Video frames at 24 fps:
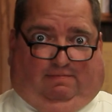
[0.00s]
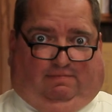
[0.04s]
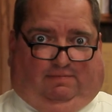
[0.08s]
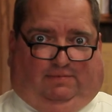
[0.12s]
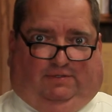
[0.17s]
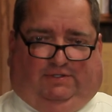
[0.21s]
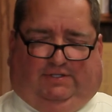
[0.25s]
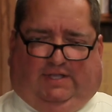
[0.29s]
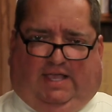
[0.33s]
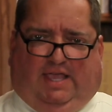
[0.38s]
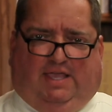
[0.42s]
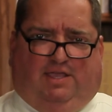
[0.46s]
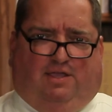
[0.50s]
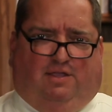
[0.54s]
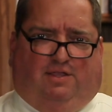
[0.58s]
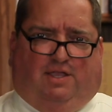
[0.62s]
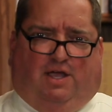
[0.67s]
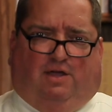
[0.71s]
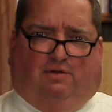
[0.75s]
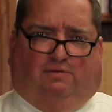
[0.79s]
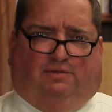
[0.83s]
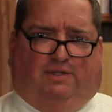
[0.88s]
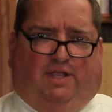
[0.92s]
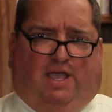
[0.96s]
say you
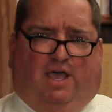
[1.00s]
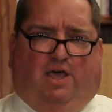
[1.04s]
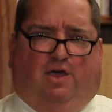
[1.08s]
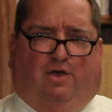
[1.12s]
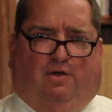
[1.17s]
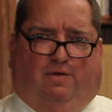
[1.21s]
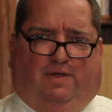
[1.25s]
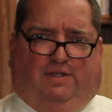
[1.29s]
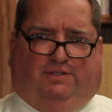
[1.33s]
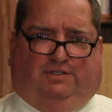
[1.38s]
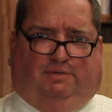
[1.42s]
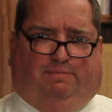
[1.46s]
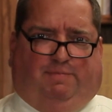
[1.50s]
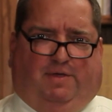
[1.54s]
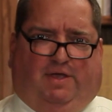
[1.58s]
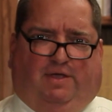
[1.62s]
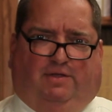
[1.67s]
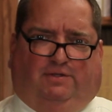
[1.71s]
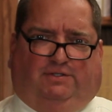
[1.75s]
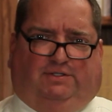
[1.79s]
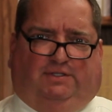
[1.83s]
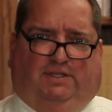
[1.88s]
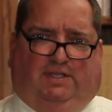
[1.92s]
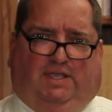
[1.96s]
don't know, as
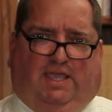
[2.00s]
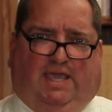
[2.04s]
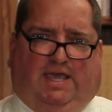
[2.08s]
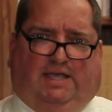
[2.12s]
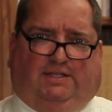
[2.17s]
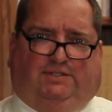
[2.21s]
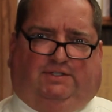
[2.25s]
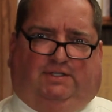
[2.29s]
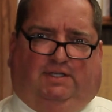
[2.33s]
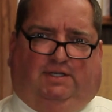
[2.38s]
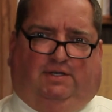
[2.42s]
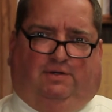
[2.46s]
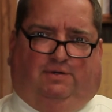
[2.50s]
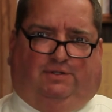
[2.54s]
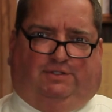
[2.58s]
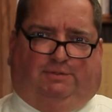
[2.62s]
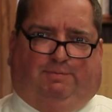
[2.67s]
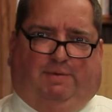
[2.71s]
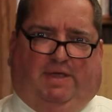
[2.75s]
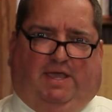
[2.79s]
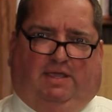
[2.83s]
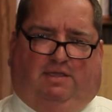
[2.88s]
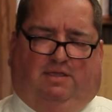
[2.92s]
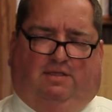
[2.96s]
opposed to guessing or
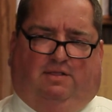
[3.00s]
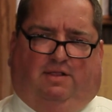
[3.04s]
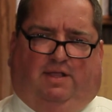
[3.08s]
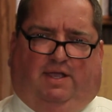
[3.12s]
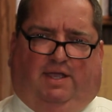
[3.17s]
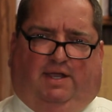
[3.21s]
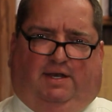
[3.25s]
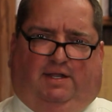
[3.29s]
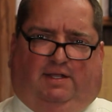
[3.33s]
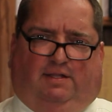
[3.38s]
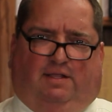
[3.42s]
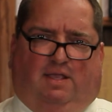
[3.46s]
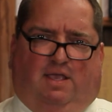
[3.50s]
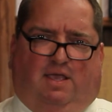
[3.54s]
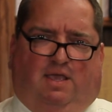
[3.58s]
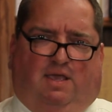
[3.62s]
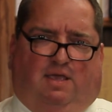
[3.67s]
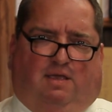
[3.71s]
speculating,